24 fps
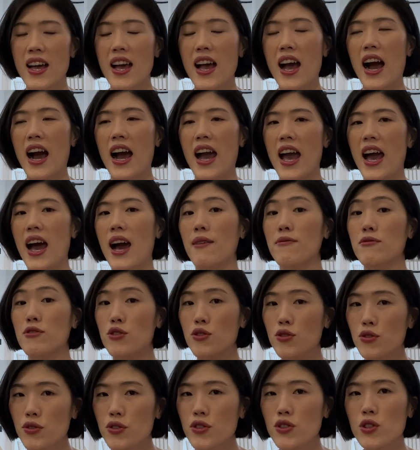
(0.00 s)
I have
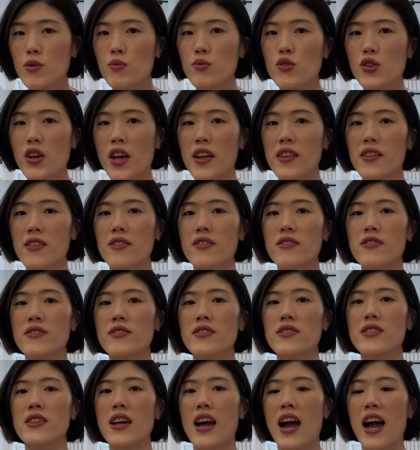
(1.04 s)
two YouTube
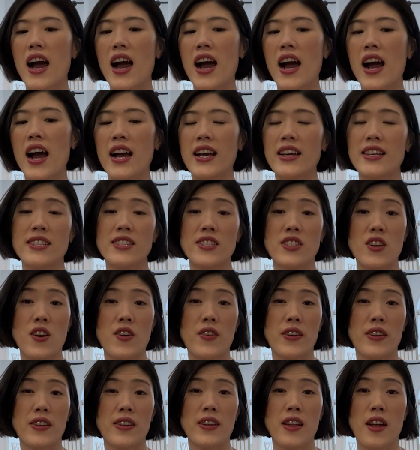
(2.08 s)
channels. I
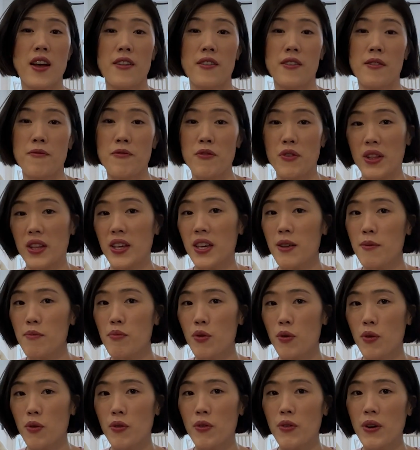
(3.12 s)
started an affiliate
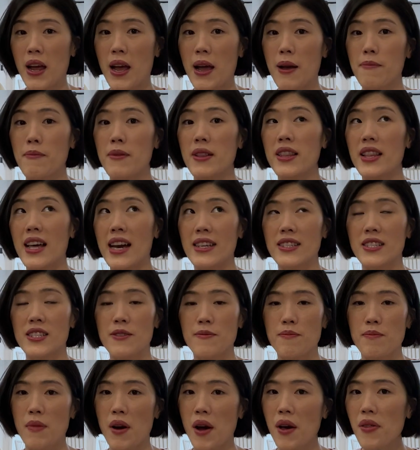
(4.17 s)
program last
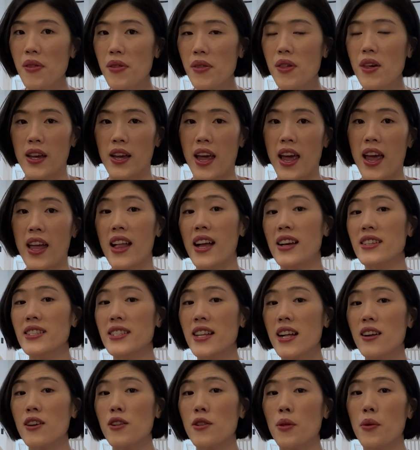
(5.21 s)
month, and I
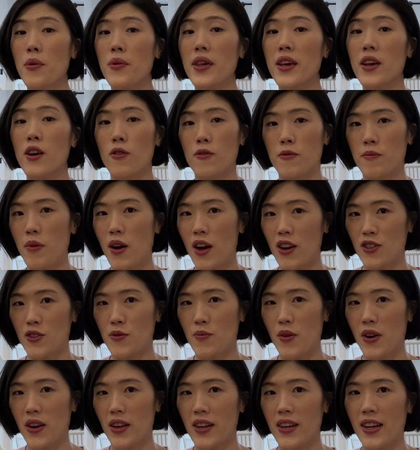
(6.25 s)
sell clothing on
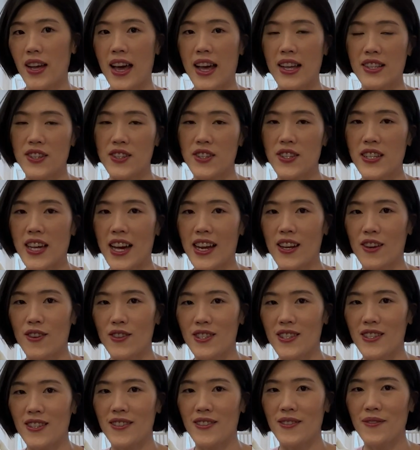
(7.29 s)
Poshmark as a side
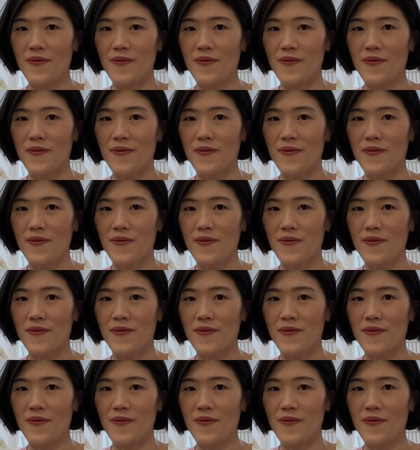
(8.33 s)
hustle.